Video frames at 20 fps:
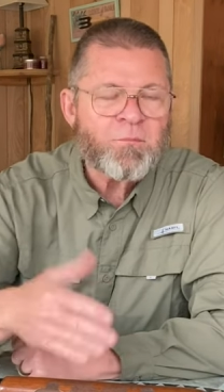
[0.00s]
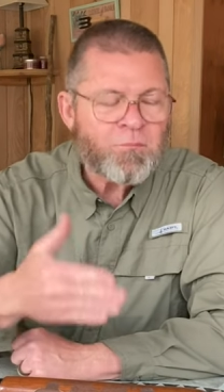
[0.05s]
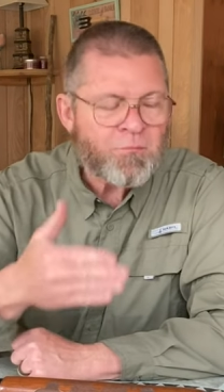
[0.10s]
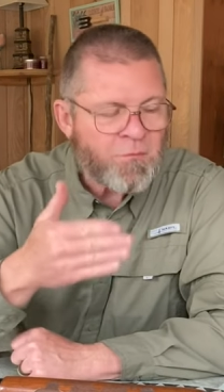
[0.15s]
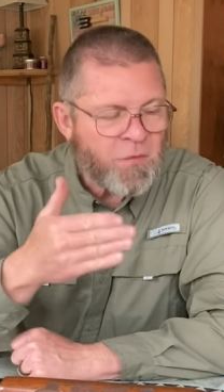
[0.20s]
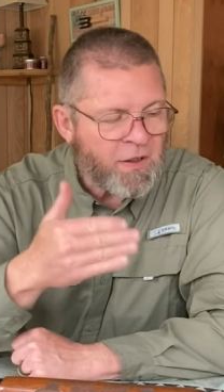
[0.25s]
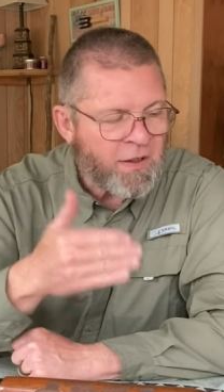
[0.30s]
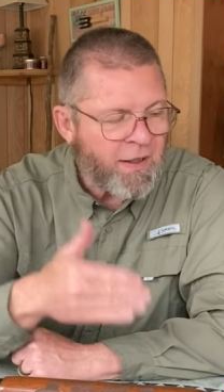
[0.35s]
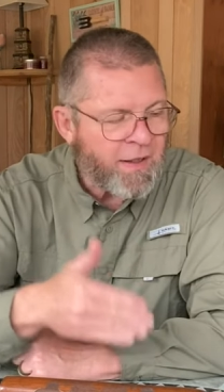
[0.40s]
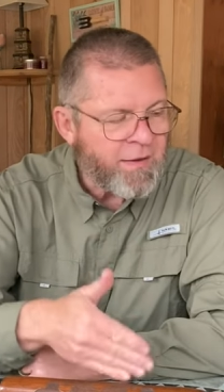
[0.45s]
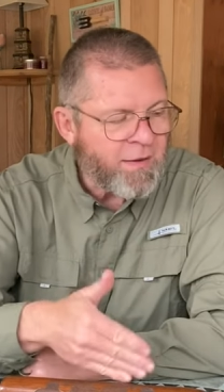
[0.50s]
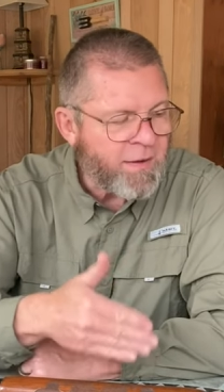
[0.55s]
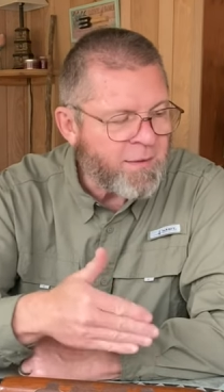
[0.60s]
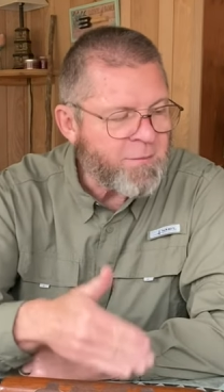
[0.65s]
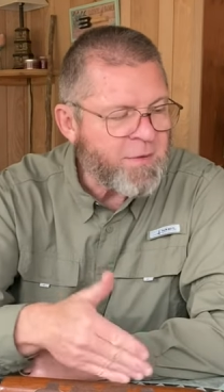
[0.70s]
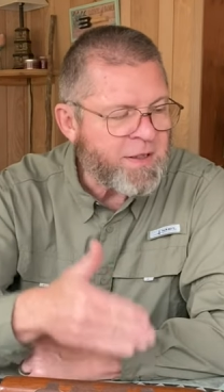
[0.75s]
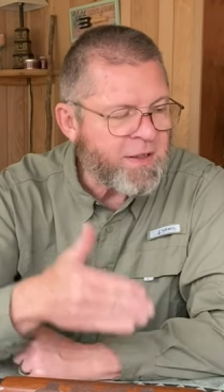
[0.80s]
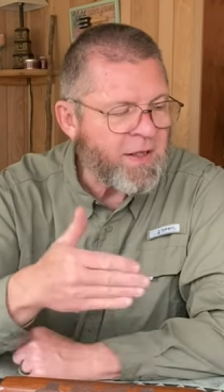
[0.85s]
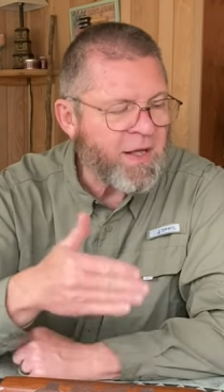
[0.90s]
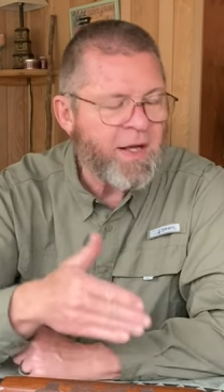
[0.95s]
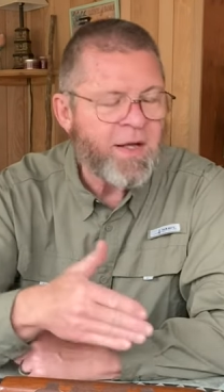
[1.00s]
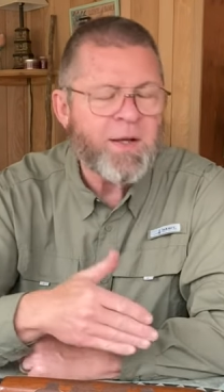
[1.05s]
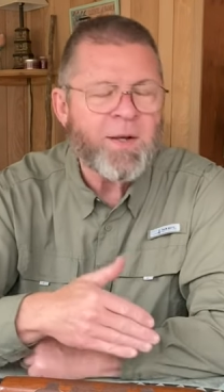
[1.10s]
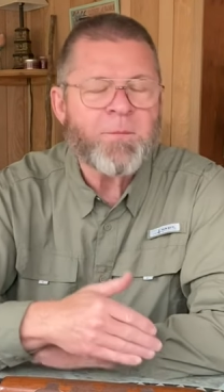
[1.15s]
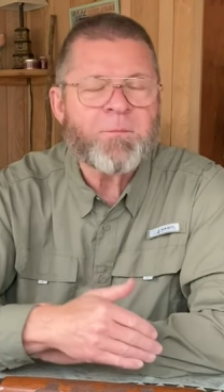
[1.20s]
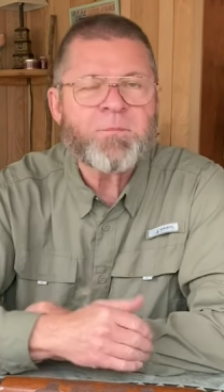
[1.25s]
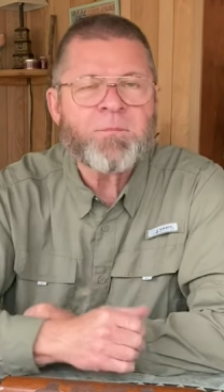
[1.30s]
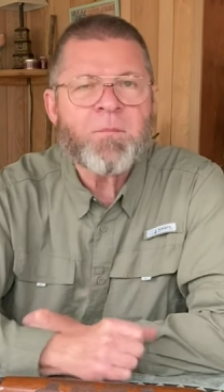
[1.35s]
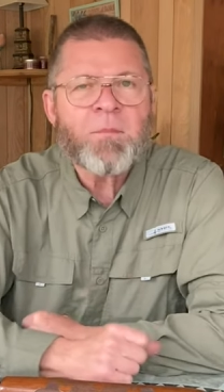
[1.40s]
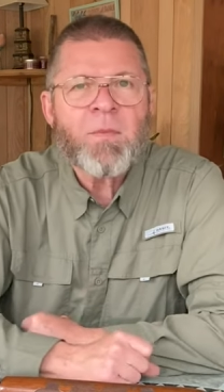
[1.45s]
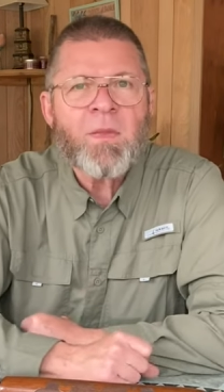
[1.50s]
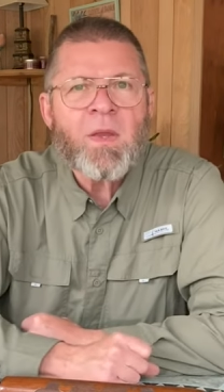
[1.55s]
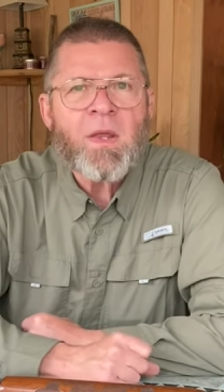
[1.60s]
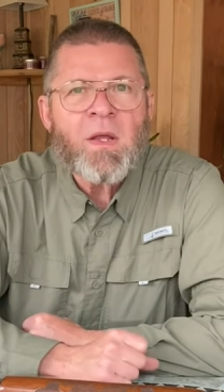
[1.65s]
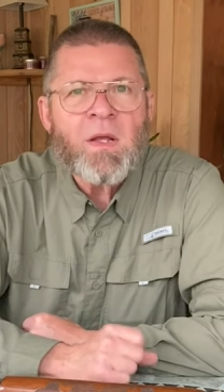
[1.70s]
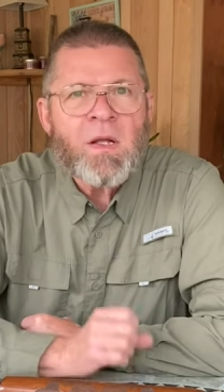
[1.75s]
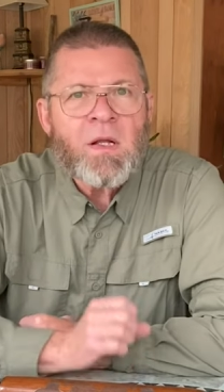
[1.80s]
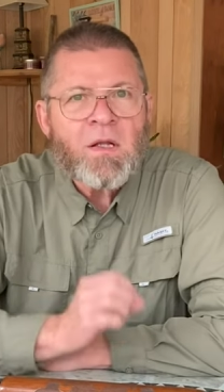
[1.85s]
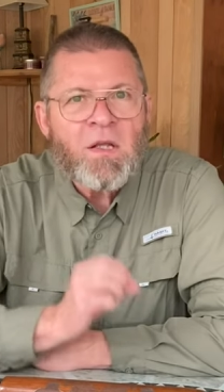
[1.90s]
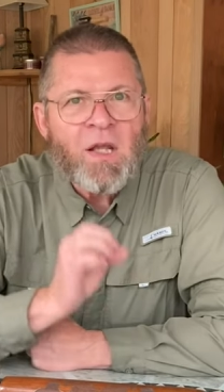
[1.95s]
But I, let me tell you,
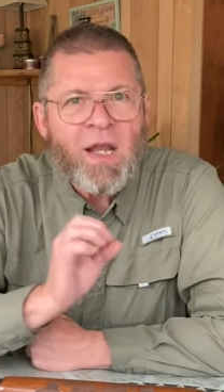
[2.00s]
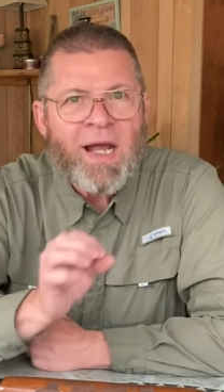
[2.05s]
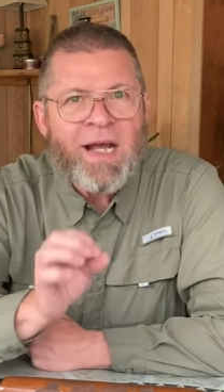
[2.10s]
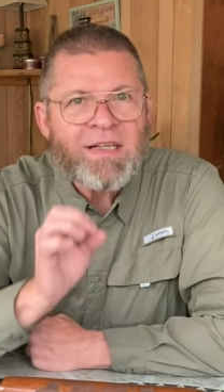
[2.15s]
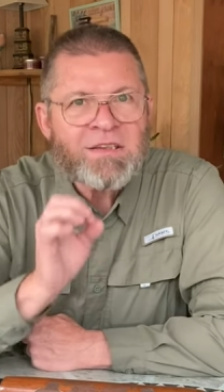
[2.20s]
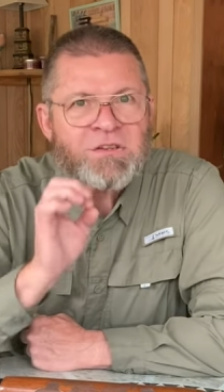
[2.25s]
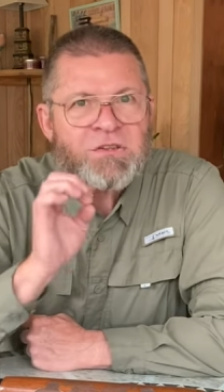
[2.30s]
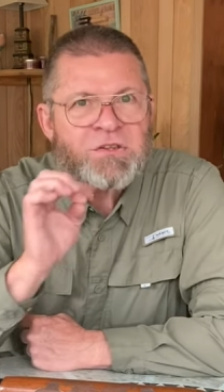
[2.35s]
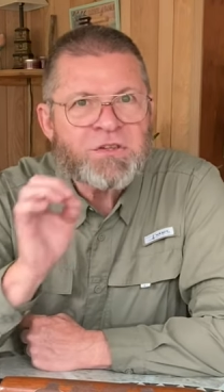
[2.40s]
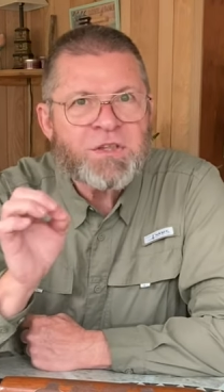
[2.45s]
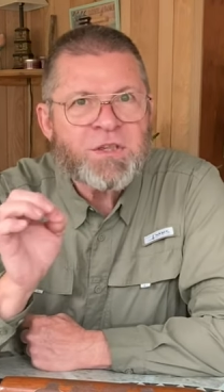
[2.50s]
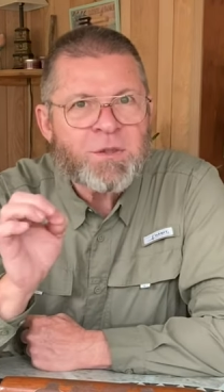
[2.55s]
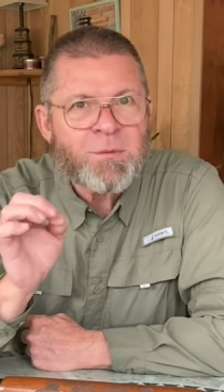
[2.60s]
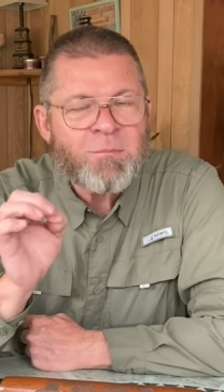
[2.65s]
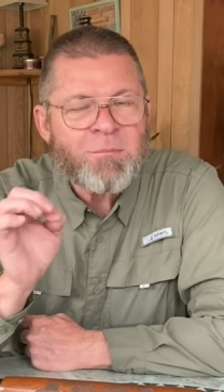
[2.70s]
last year,